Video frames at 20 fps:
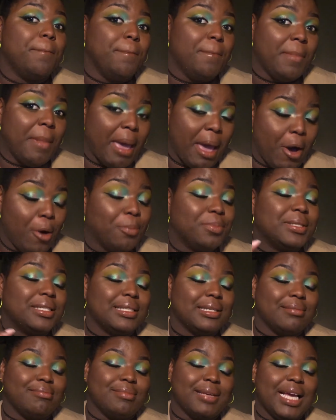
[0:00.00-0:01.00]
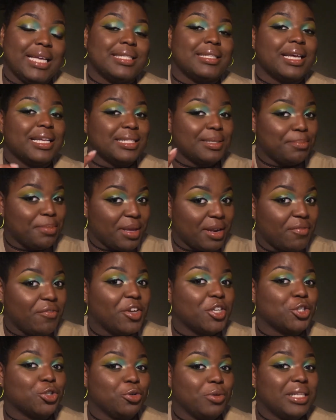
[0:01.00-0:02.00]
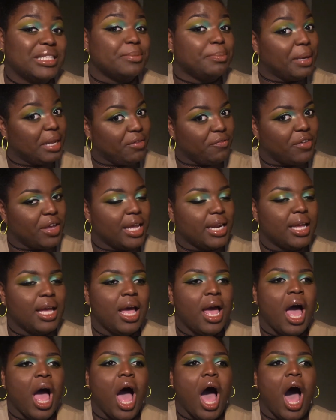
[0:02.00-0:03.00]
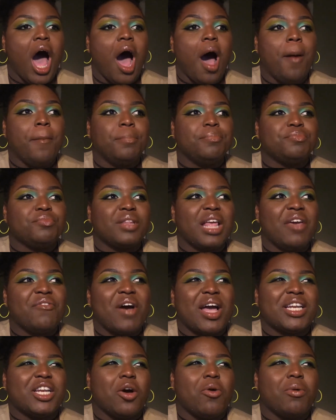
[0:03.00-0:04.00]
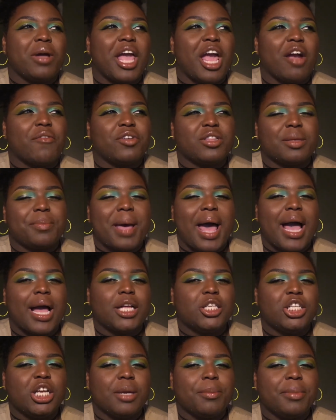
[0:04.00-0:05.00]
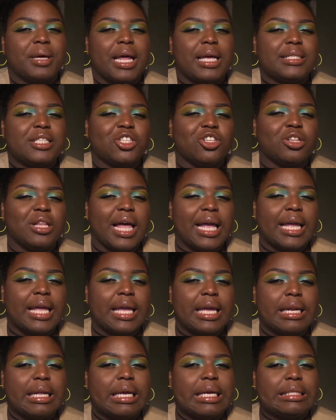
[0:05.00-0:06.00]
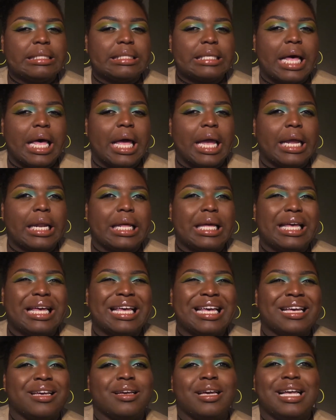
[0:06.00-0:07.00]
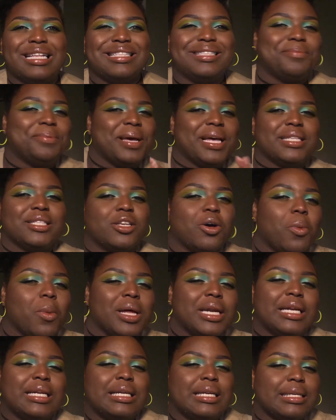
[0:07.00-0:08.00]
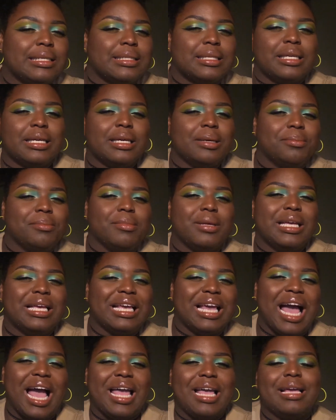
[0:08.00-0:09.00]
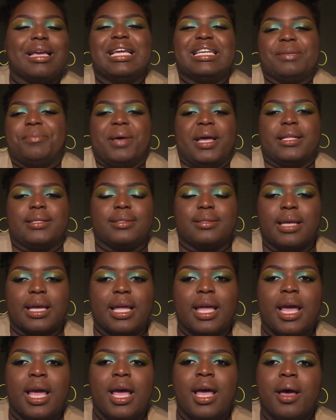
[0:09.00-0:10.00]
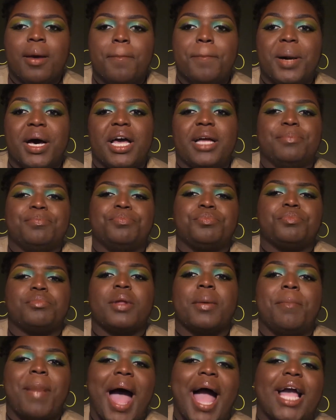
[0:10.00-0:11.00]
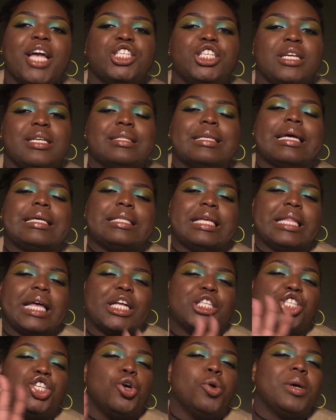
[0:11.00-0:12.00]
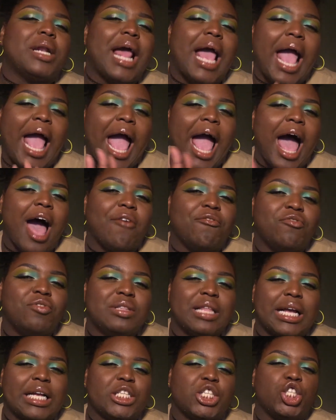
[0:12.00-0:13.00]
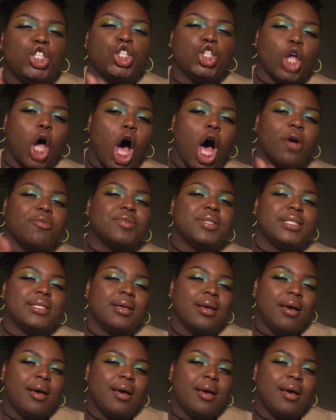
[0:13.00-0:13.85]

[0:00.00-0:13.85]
helps. It's a beneficial, it's a benefit. If I don't care for the packaging, but I still like it inside, it depends on what it is. It depends, like, but packaging is, like I said, like a 2.5, like a soft,